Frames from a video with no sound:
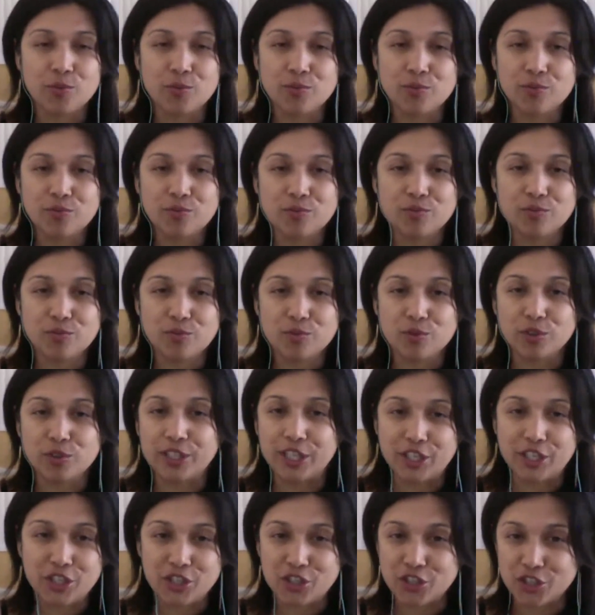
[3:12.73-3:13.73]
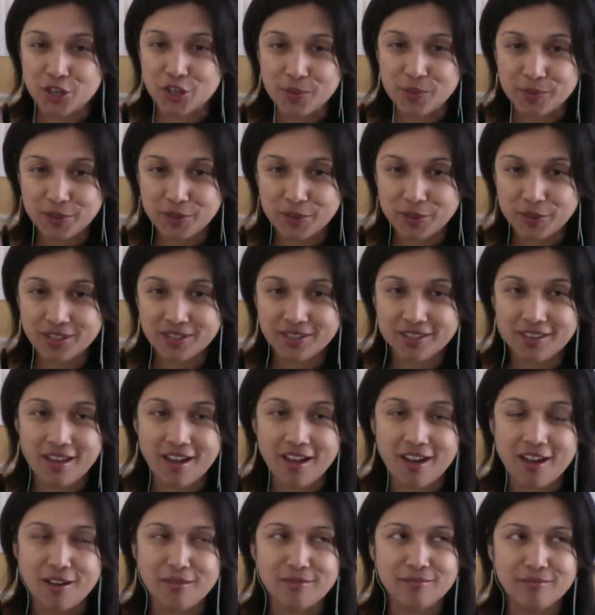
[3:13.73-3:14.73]
inter
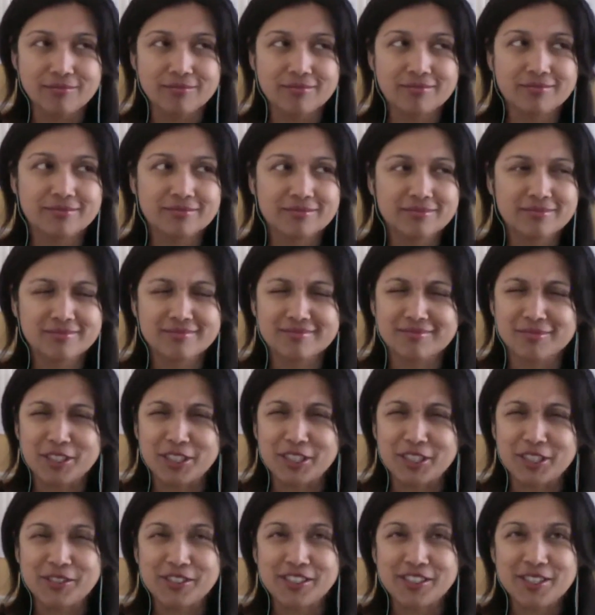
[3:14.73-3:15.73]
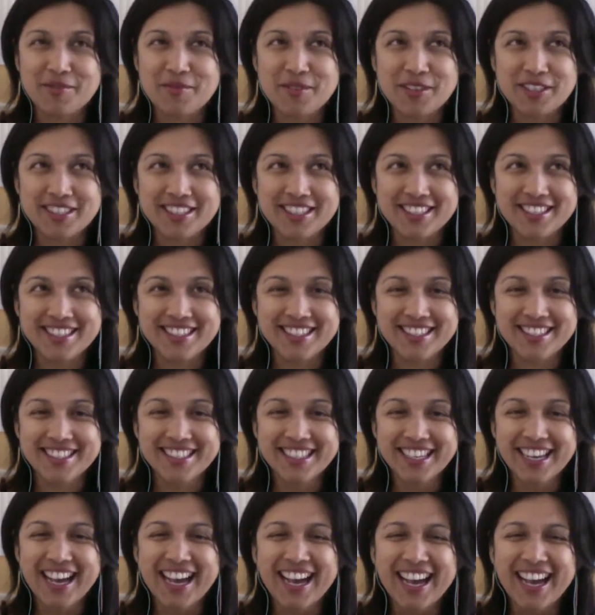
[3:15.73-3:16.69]
relationships. Wait, does that make